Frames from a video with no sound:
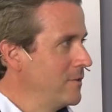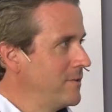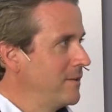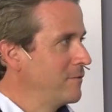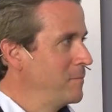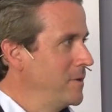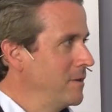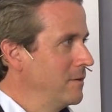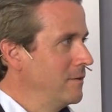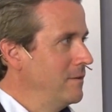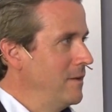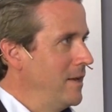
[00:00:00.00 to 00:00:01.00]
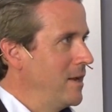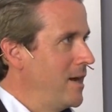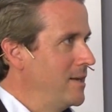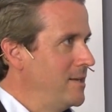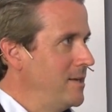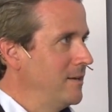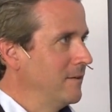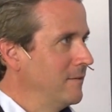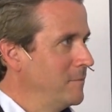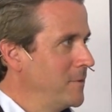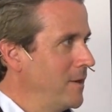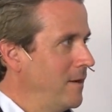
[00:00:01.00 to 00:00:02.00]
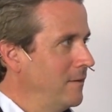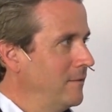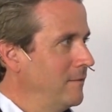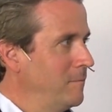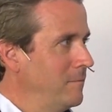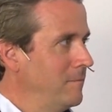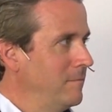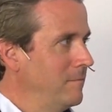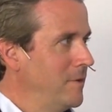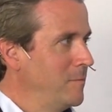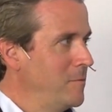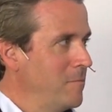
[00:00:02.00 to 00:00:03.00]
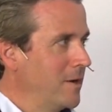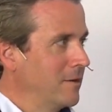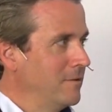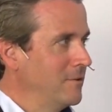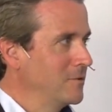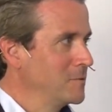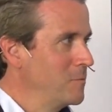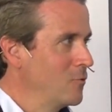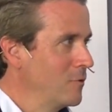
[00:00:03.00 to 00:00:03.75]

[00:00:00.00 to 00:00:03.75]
that that's been a, an idea, yeah. but I, maybe Mike knows more about it.